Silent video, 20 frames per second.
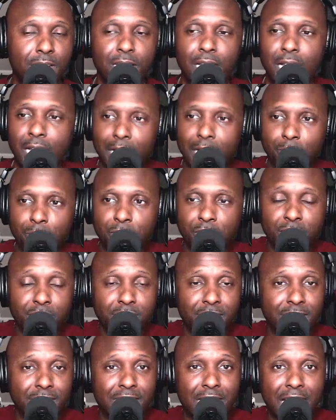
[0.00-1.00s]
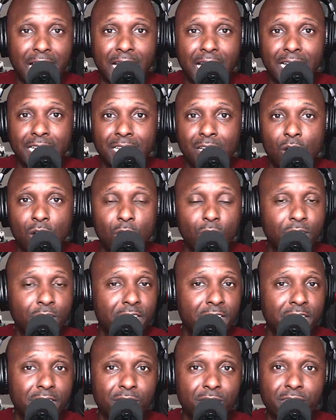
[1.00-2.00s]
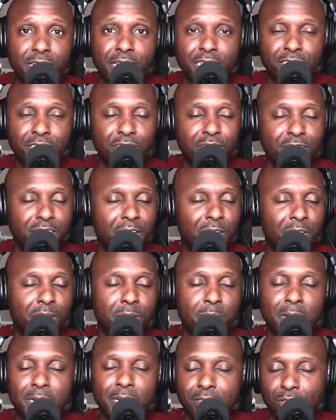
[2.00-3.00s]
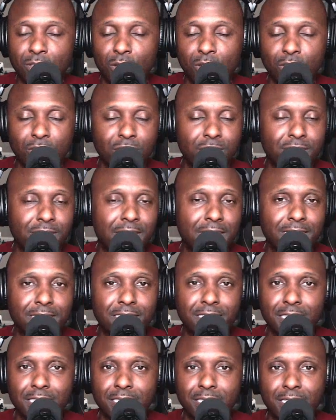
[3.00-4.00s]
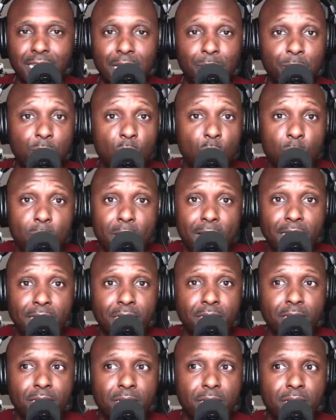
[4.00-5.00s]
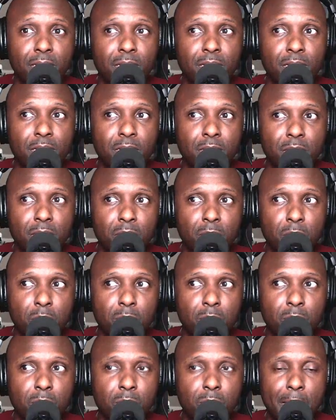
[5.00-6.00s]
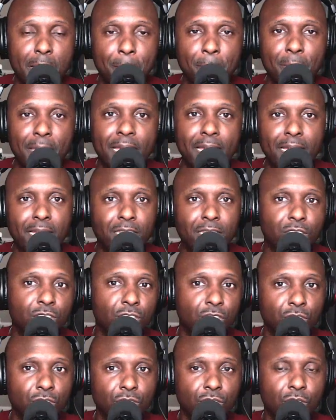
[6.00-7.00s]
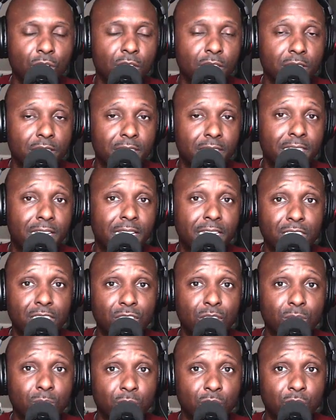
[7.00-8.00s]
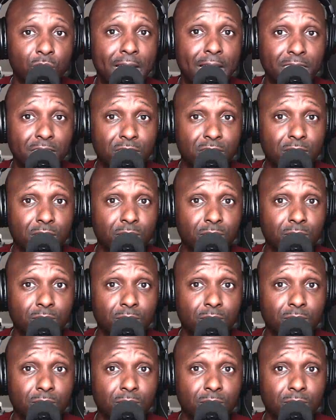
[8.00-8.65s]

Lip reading: I'm just a guy on the internet sharing my thoughts. That's it. I'm nobody. My page started to gain some traction,